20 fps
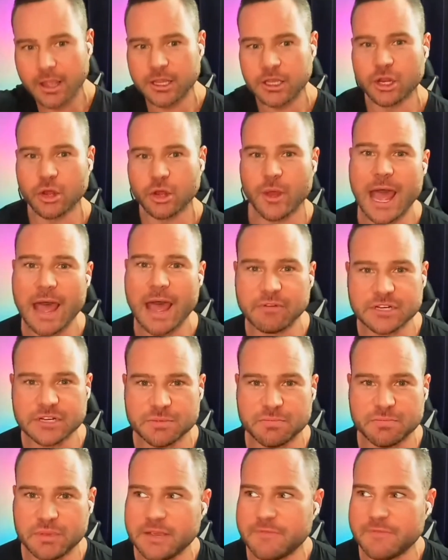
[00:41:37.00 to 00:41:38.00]
having to
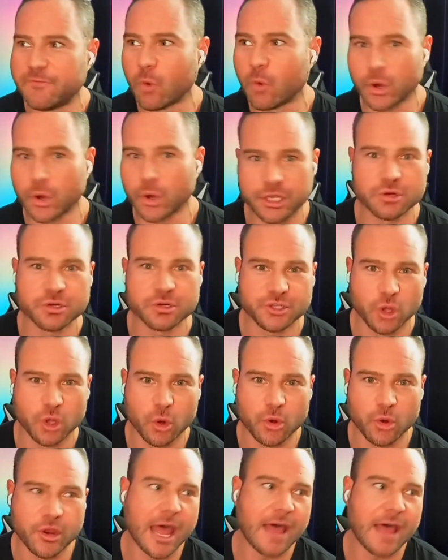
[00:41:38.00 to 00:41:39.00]
be 40 years
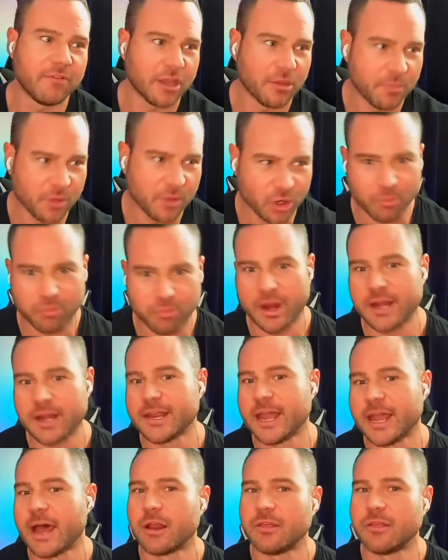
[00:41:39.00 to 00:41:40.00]
old and having a mental
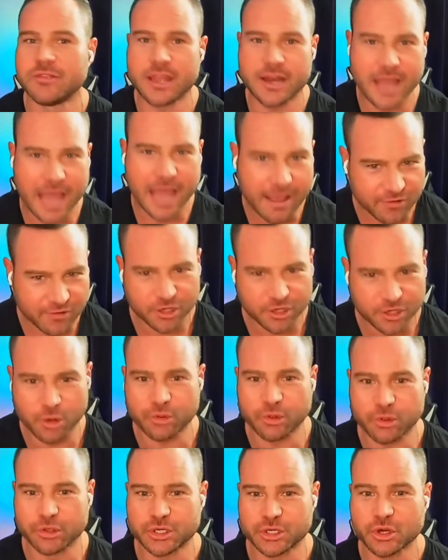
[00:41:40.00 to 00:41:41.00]
breakdown and then having to go
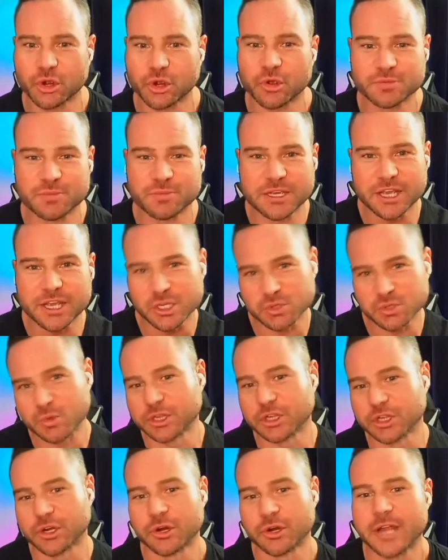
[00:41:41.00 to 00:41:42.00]
through all the struggles because we
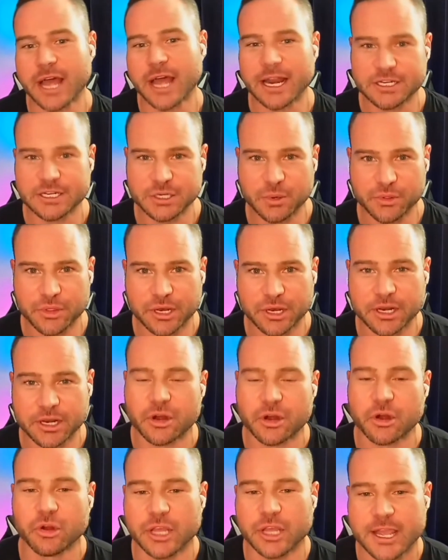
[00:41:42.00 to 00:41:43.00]
learned how to deal with it at an
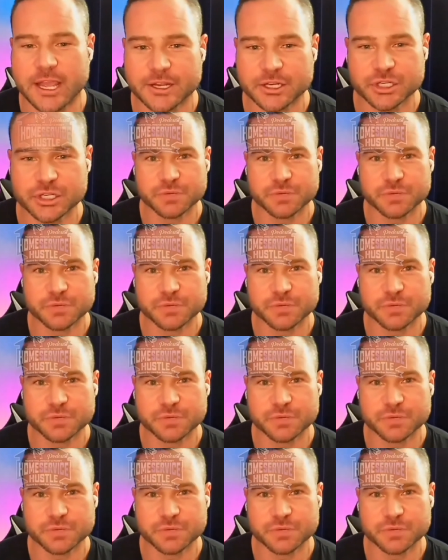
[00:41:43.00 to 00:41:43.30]
early age.